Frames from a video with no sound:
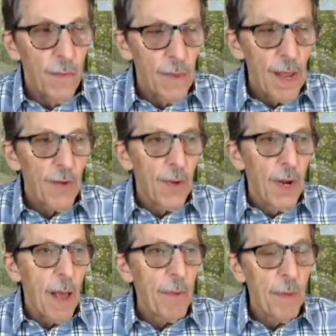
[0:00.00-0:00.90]
that's an
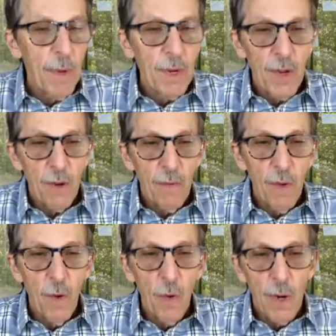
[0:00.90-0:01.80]
optimistic
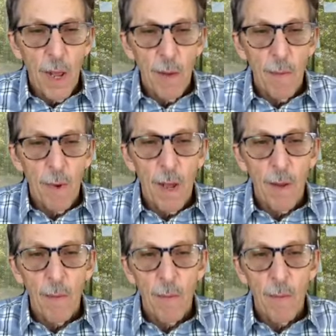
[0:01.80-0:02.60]
view, and I